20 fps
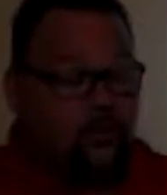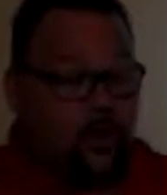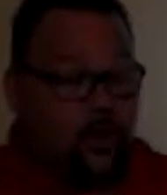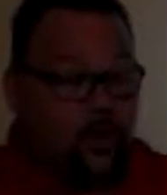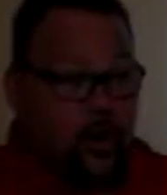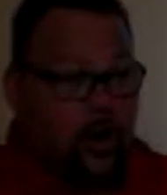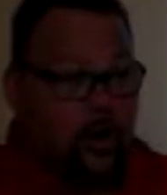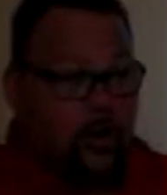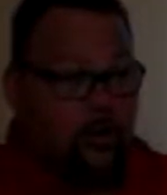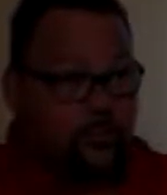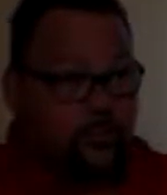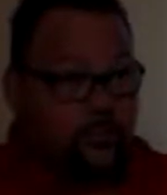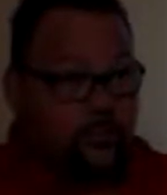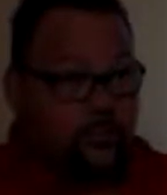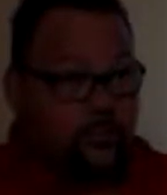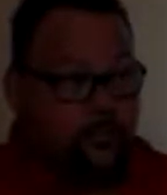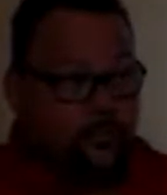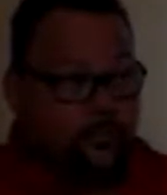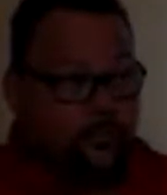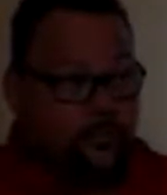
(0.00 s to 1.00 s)
Alright?
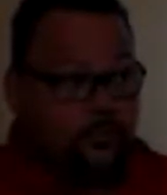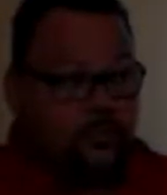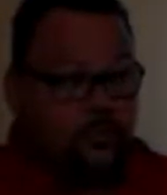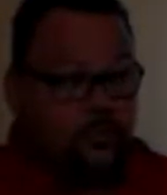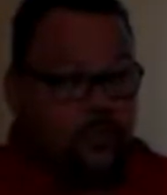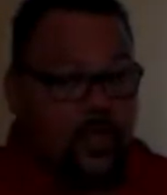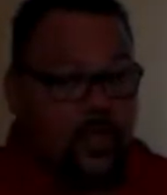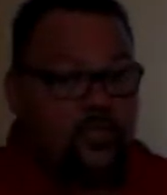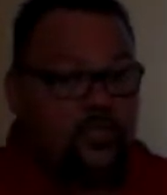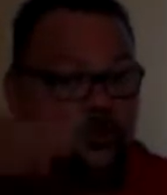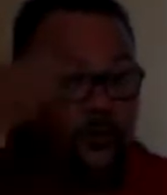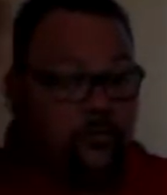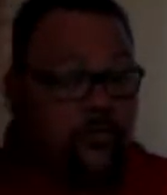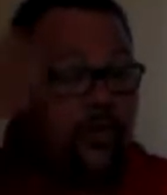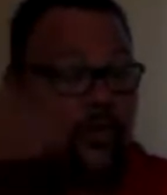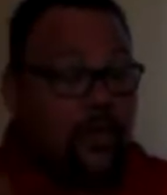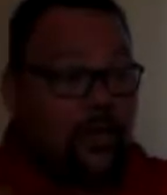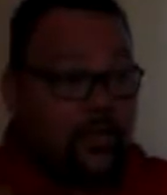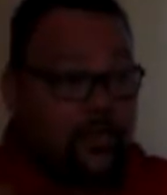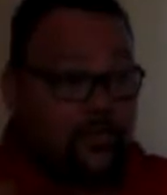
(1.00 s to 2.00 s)
That's your
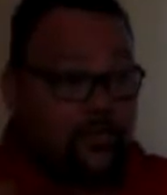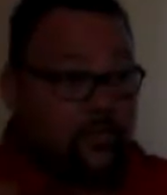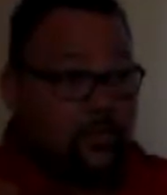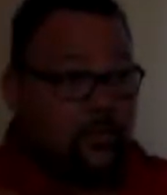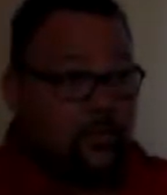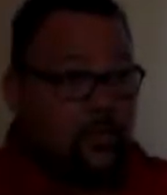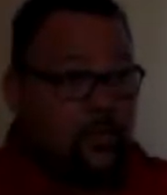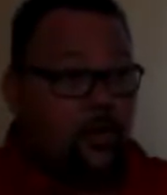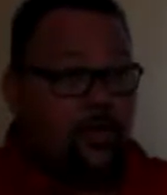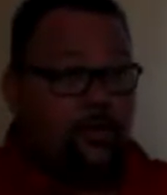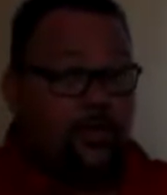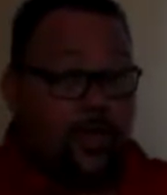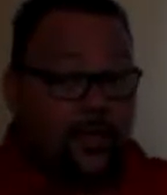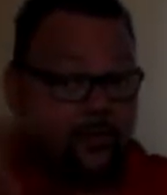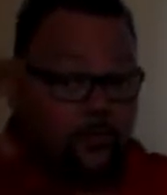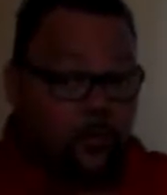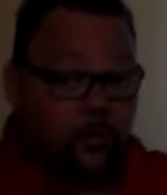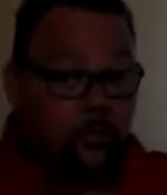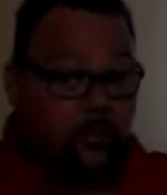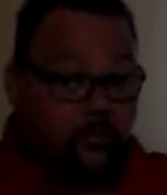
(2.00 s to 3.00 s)
ventilation.
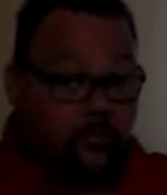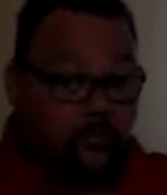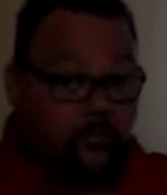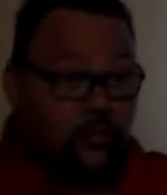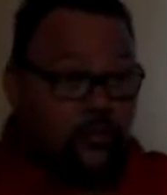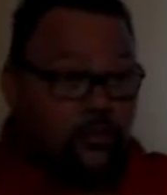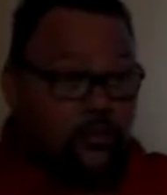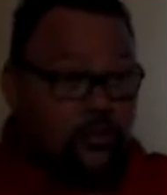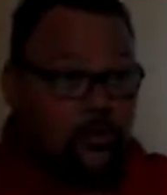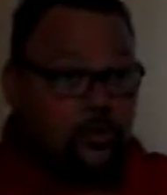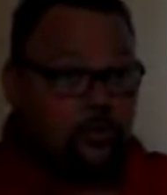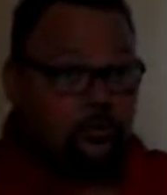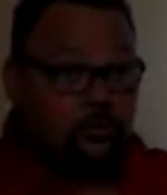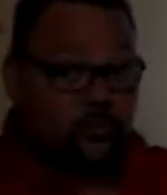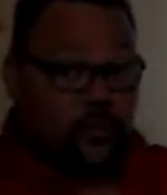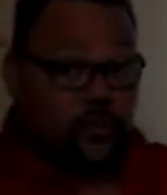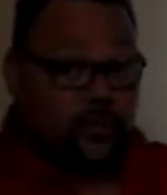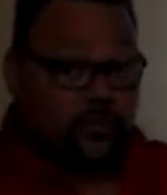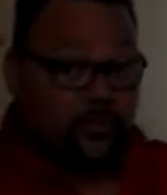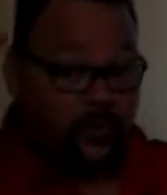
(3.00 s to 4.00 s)
That's what we refer to as
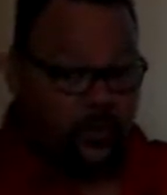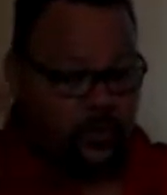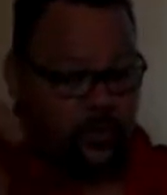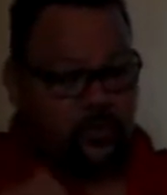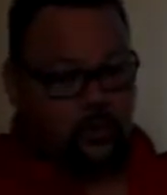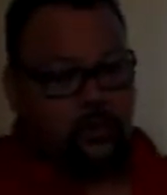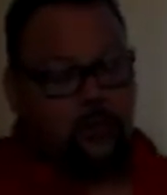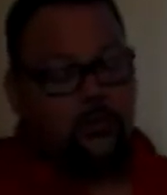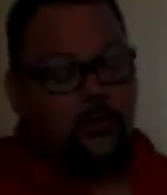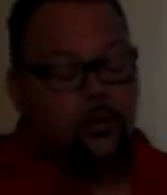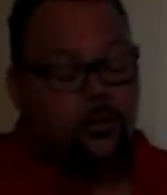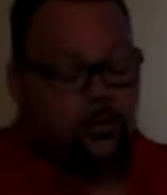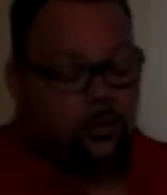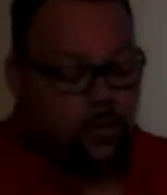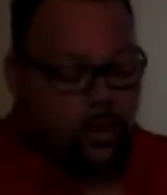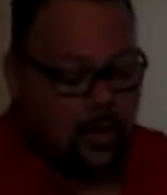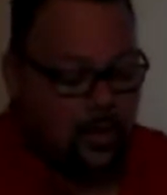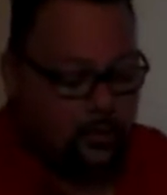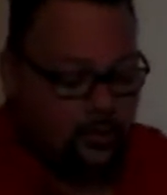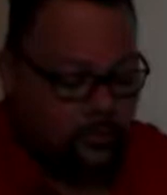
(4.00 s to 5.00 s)
breathing.
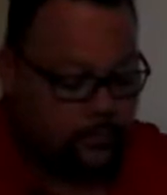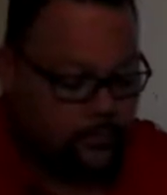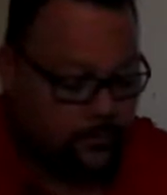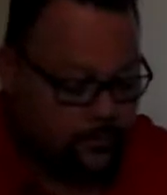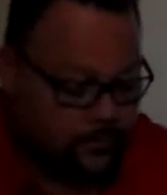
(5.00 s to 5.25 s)
Okay?